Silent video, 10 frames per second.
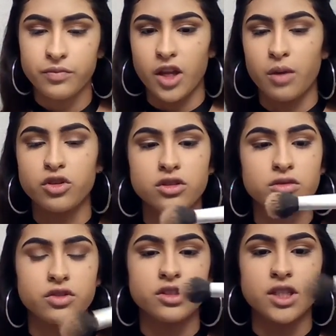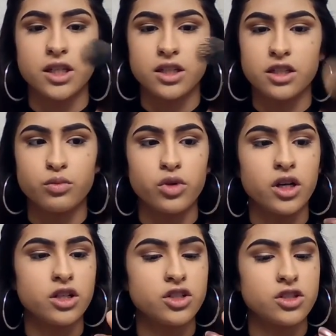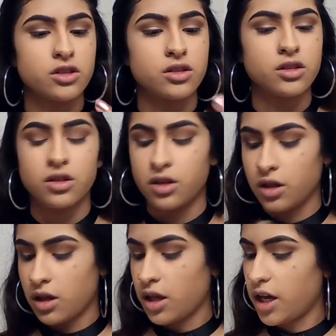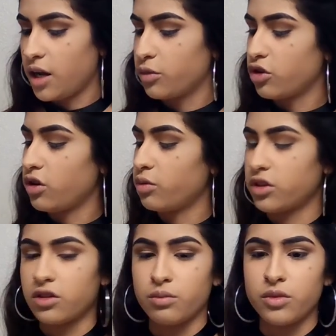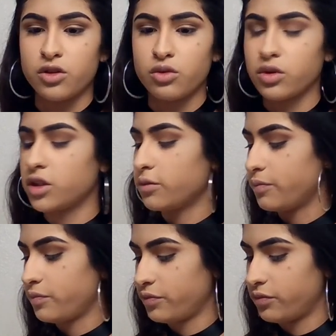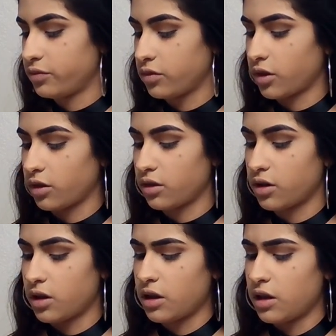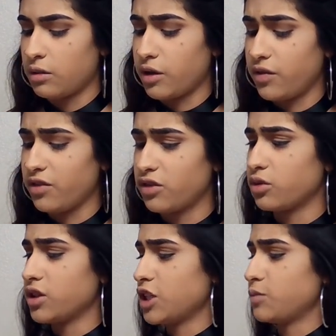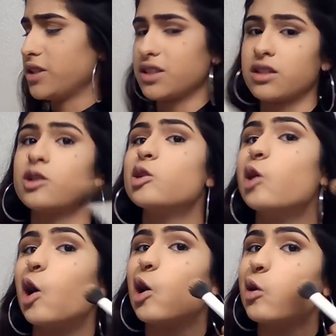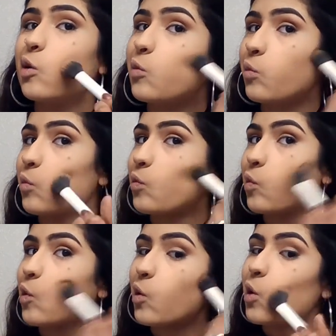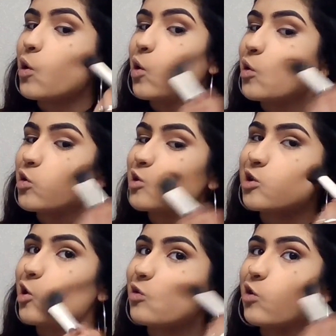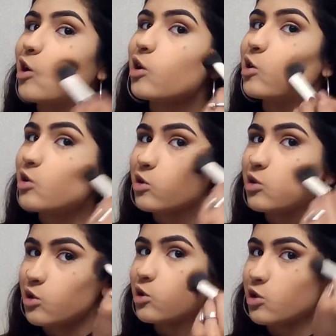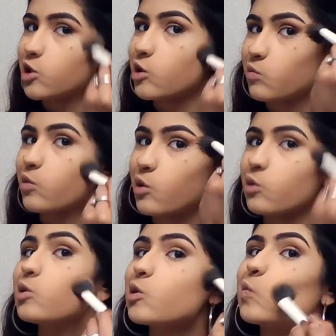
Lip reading: I'm gonna use a Real Technique brush, and I'm going with the middle one, my favorite one that's basically gone. Just go right into the cheekbones.